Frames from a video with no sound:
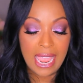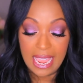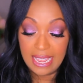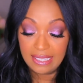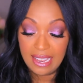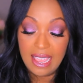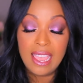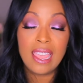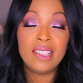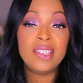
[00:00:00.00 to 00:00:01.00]
And
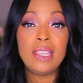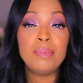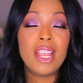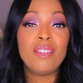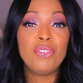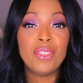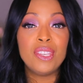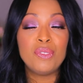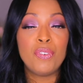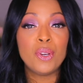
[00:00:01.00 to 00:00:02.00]
it seems like for
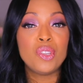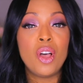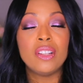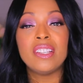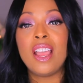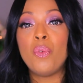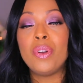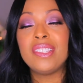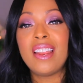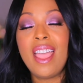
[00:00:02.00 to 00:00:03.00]
this first haul that how
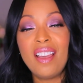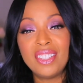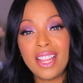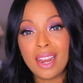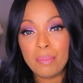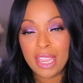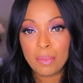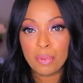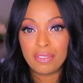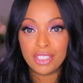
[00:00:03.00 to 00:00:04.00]
was it, I have a lot of
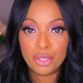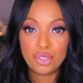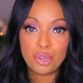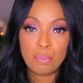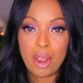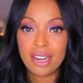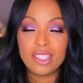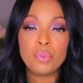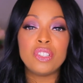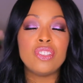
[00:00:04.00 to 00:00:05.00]
Makeup Revolution
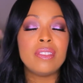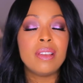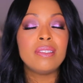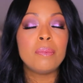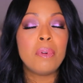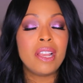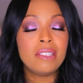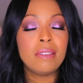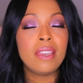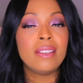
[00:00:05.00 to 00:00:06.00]
products, which is no
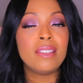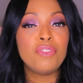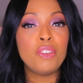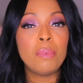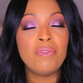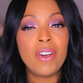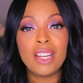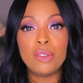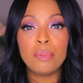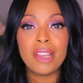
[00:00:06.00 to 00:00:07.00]
surprise because if you've been
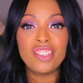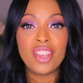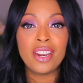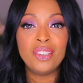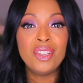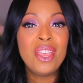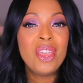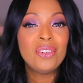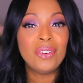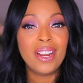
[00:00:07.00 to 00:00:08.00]
following my channel
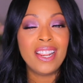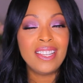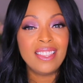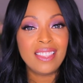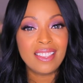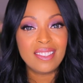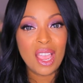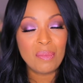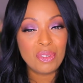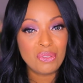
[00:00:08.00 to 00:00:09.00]
for any length of
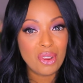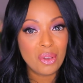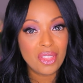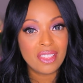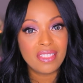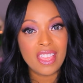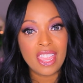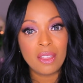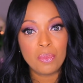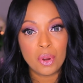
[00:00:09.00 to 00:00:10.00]
time, you know that
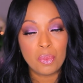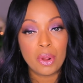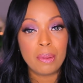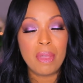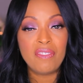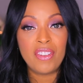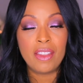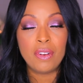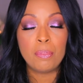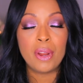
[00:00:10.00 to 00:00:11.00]
they were one of my
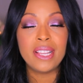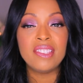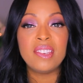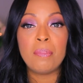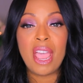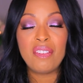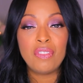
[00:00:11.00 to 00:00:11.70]
favorite brands to buy